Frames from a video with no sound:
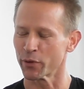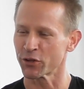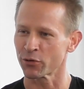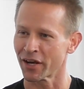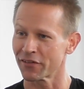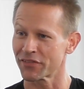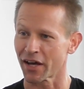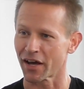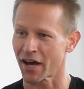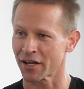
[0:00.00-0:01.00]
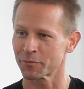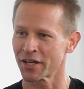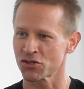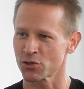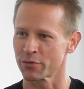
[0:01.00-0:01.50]
We crave that
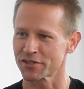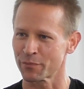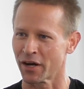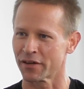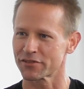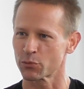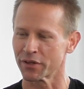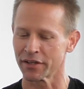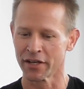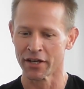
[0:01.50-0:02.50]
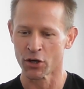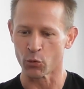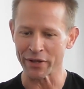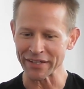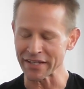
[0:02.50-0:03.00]
adaptation response. We
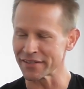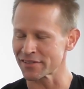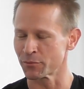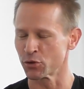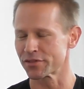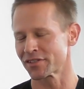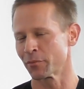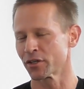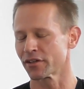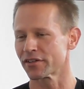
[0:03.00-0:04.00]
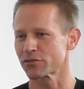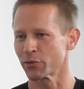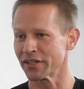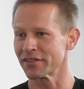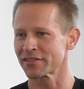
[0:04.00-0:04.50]
need some new stimulus.
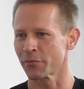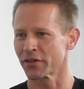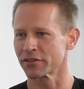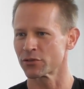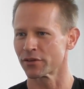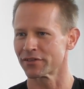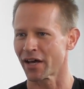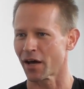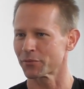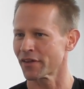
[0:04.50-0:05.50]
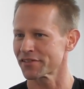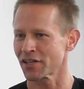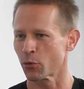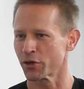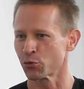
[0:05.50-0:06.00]
We need something to adapt. That's
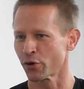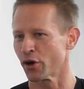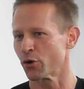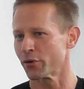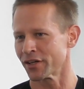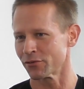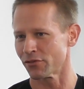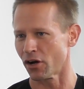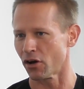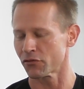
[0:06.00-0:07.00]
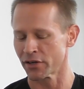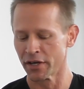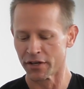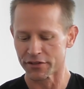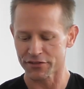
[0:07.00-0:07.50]
how we grow and evolve.
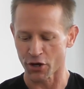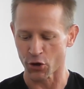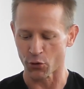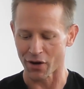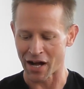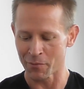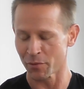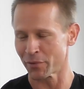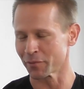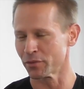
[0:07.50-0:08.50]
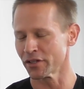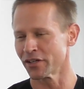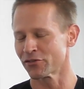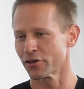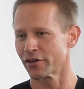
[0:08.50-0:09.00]
So I'm a big
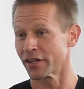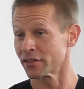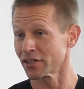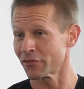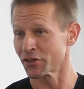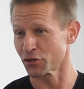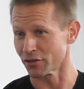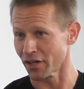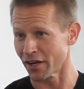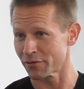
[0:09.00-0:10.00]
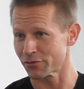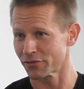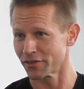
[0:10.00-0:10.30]
believer in living your life.